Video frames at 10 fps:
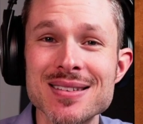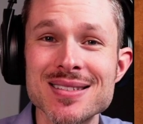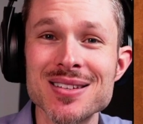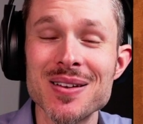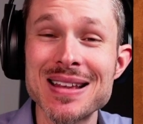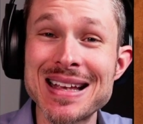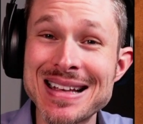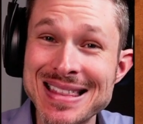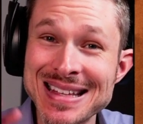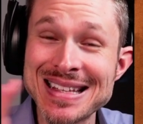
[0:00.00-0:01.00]
So, and
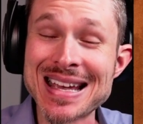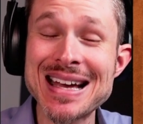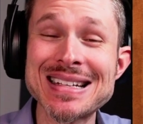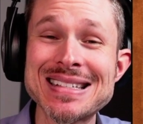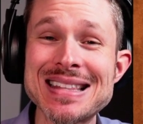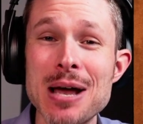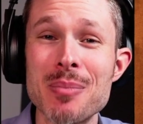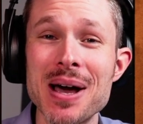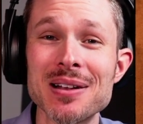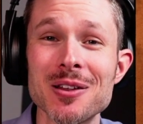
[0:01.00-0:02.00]
I think they kind of did that
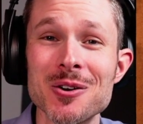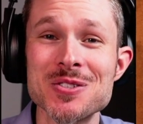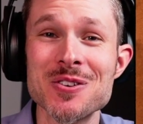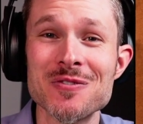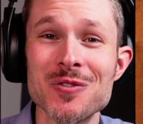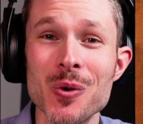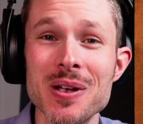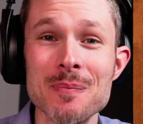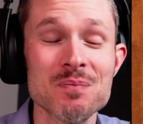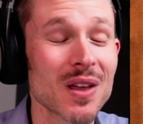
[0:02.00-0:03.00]
by and large here for you.